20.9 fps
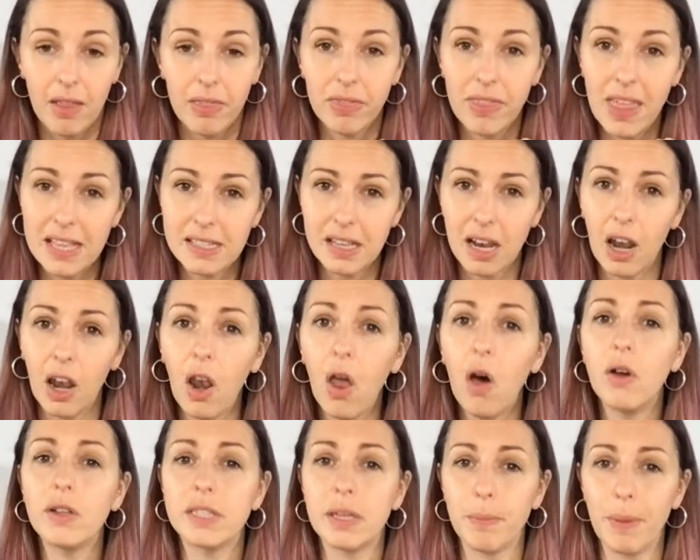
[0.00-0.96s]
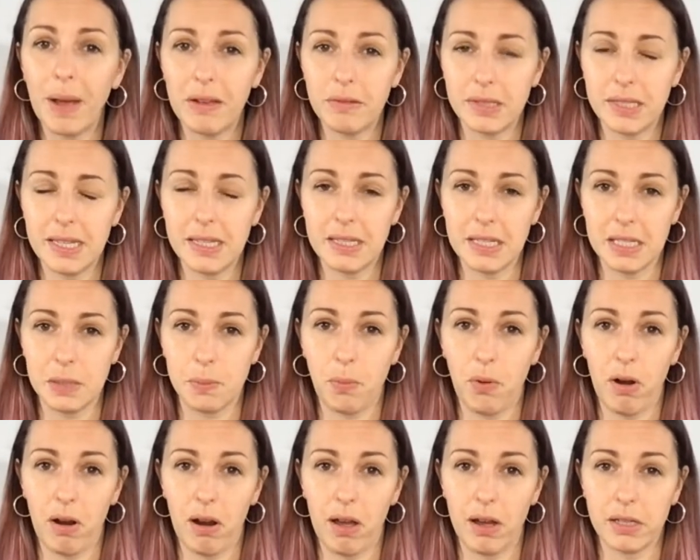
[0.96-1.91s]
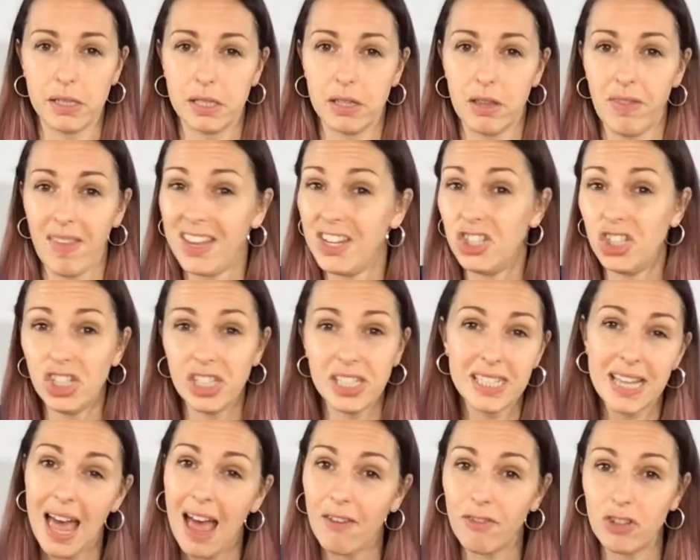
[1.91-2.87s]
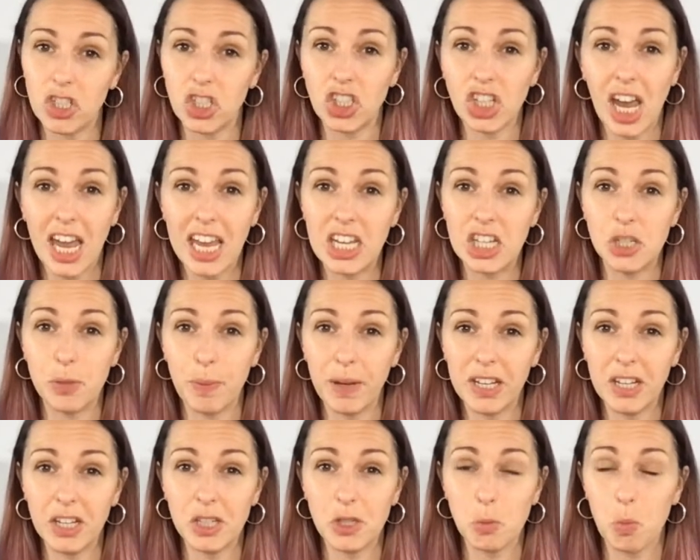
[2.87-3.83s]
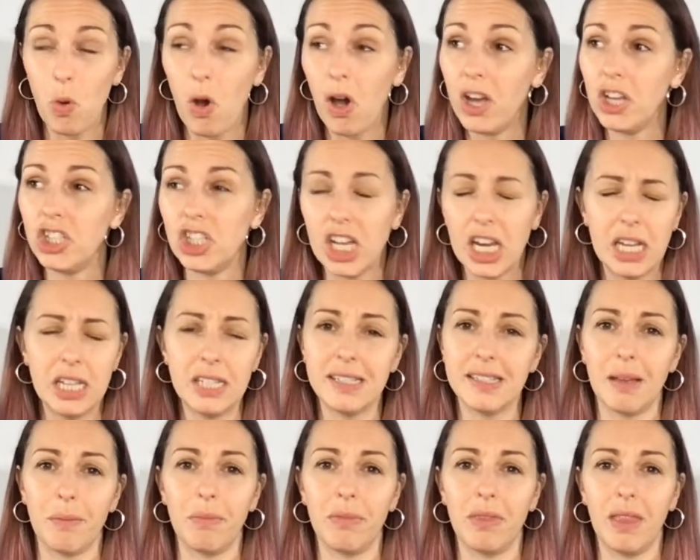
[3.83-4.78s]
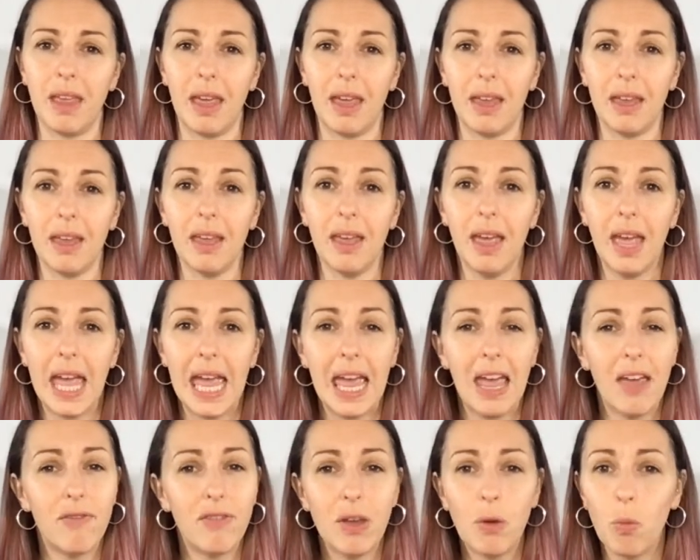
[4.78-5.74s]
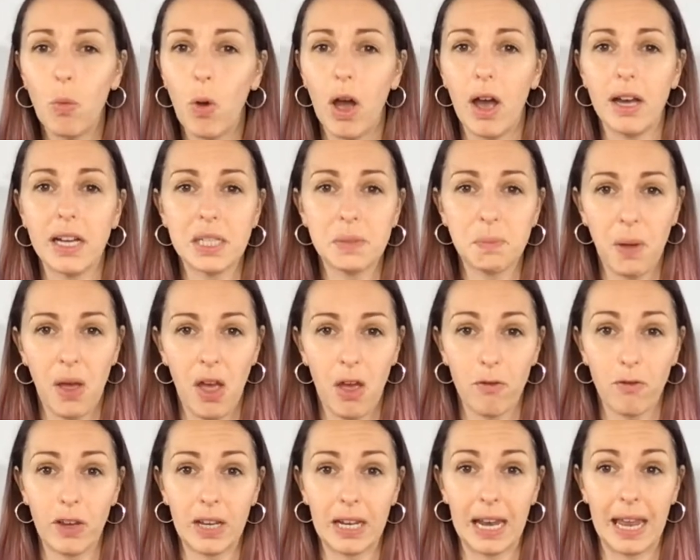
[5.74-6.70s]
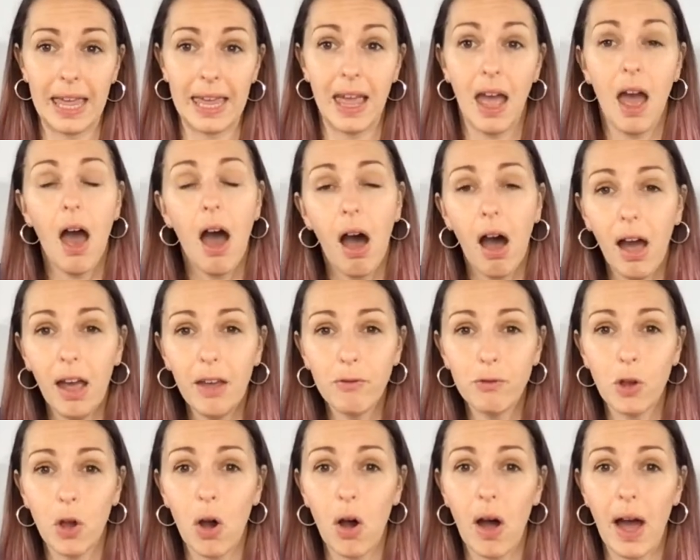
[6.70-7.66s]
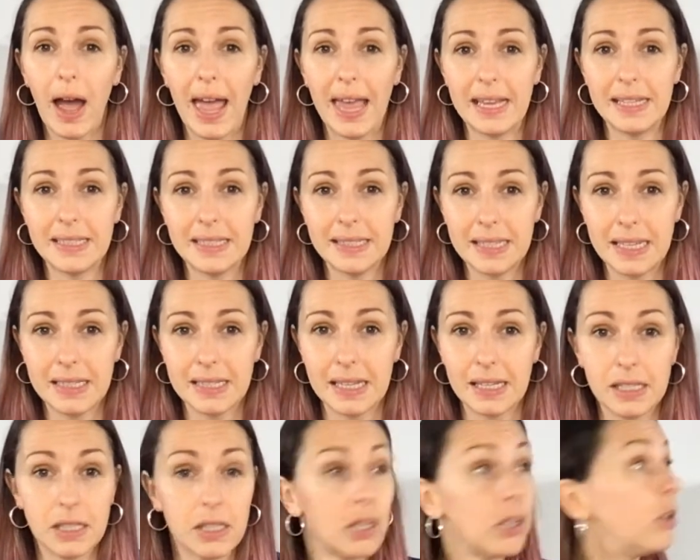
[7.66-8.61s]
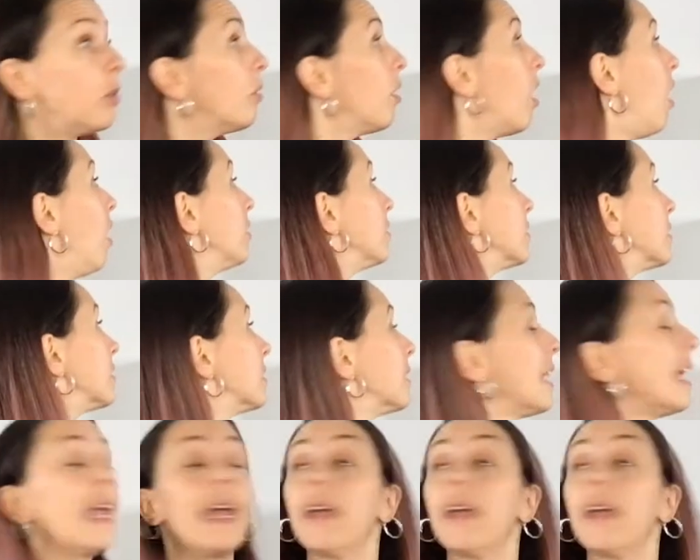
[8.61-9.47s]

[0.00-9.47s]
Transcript: There's a lot about Sizzix products that they just haven't changed, because why change something if it works perfectly? I've got a Sizzix, you can't see